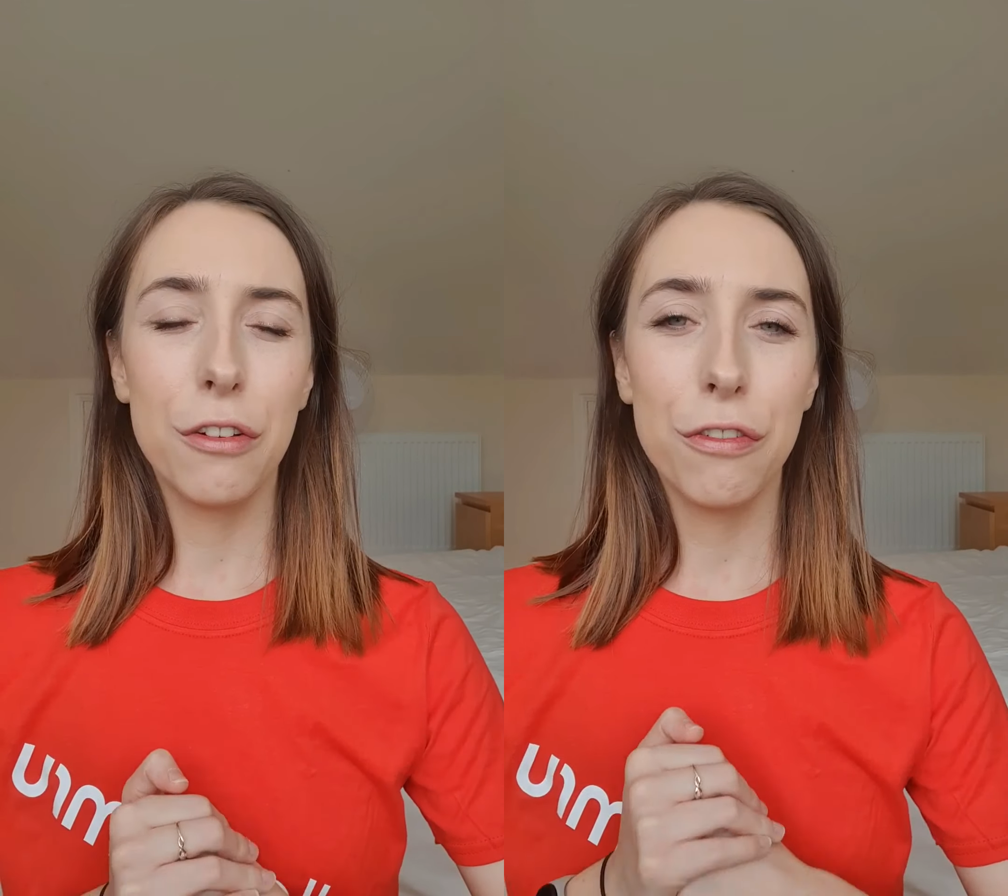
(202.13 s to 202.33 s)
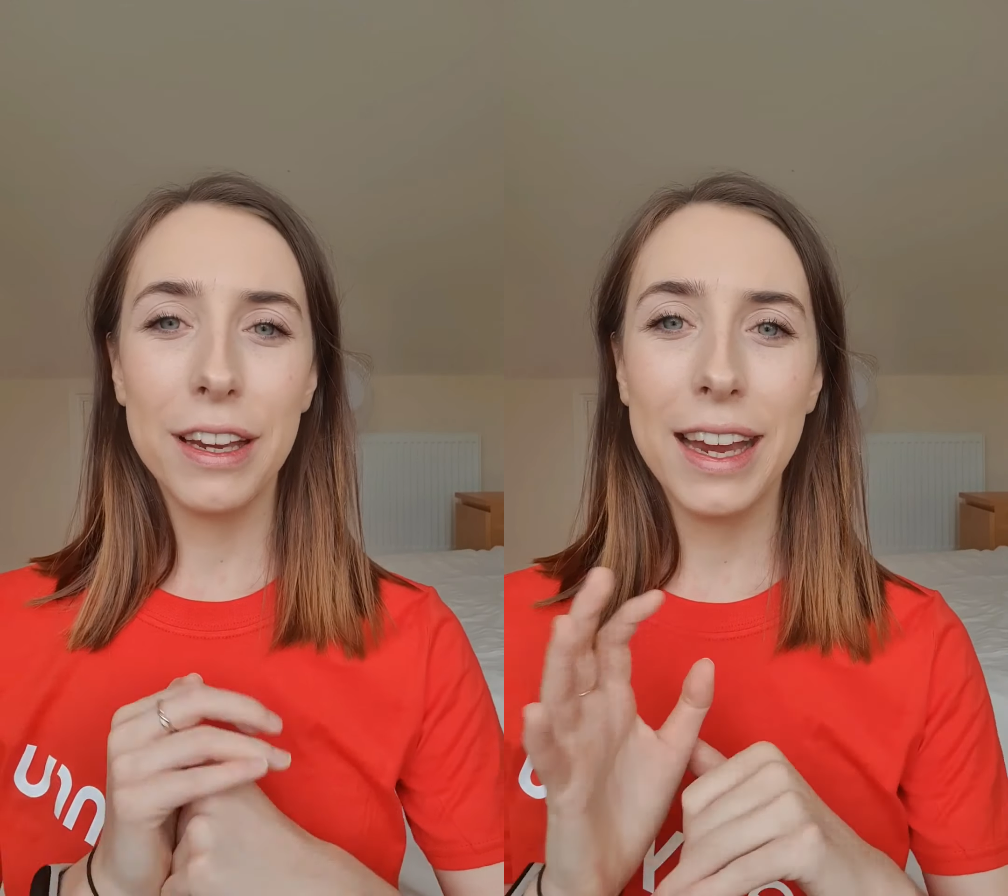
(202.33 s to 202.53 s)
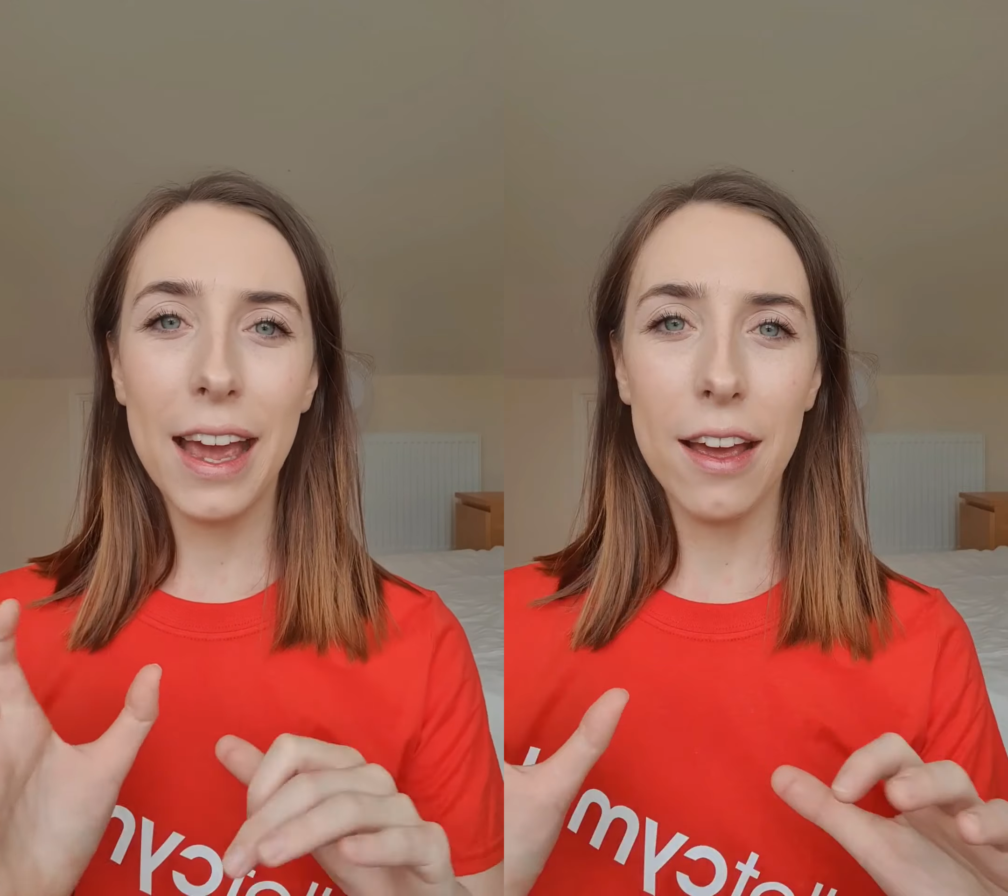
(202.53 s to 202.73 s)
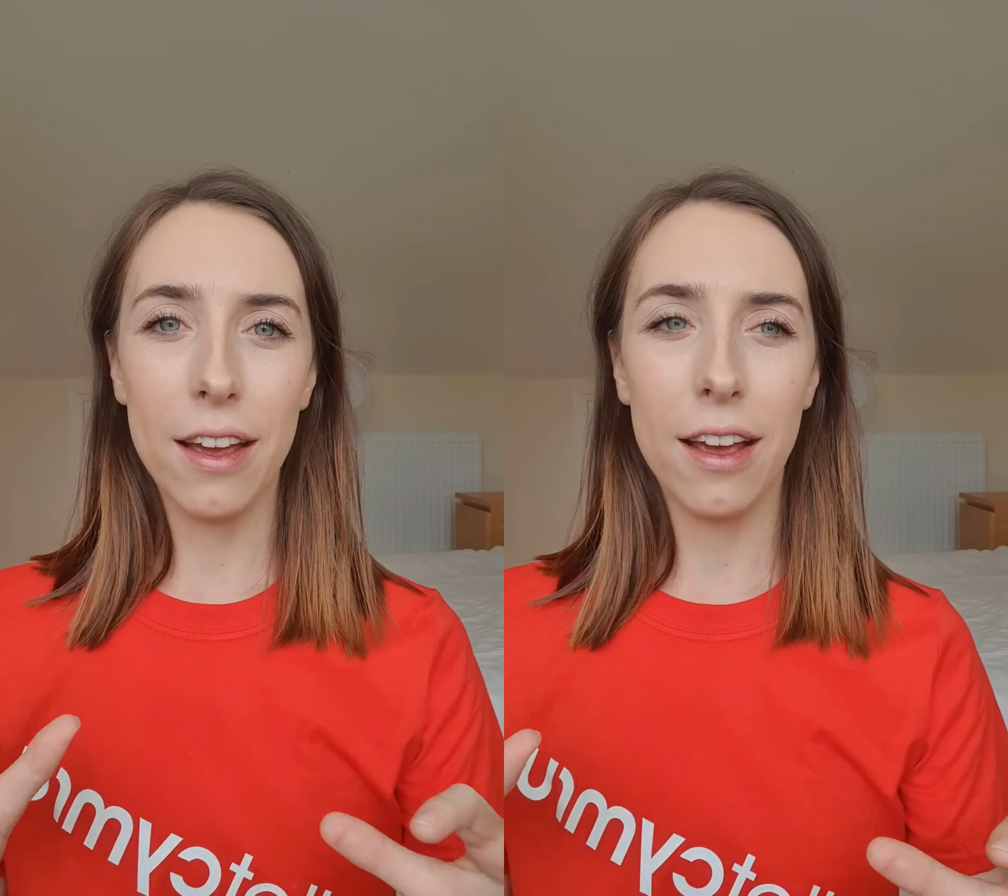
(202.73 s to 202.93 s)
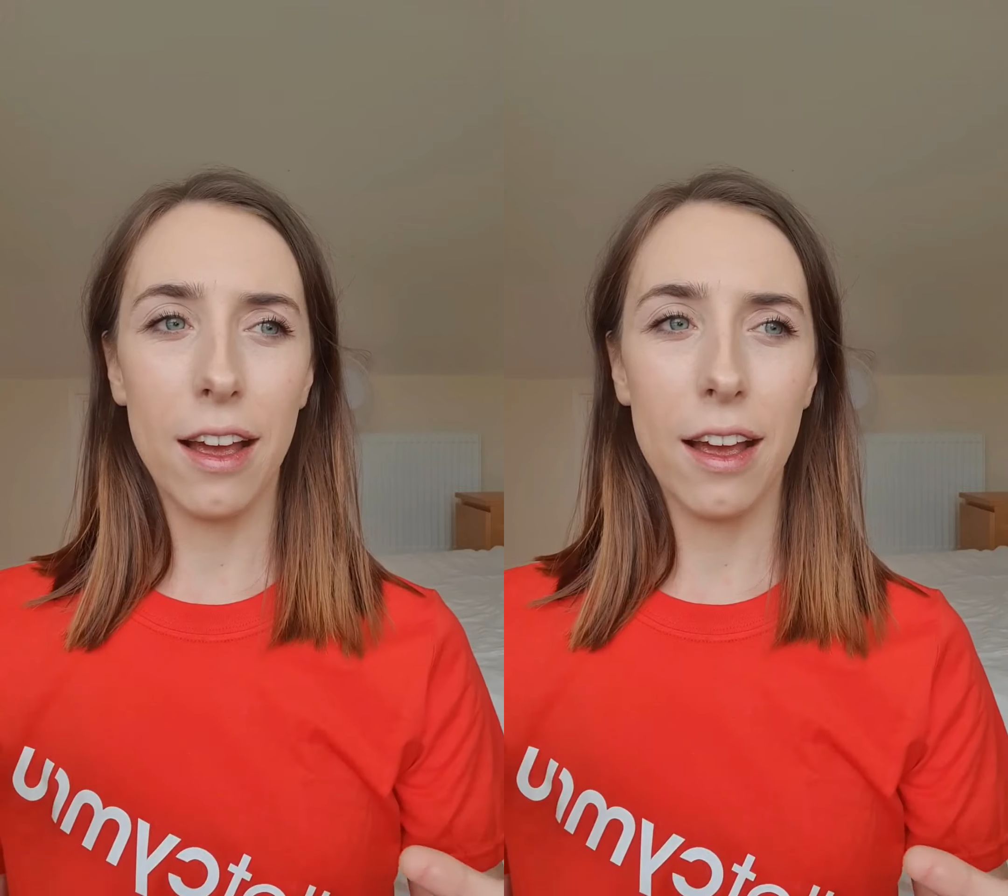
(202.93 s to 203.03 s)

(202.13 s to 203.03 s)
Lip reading: forget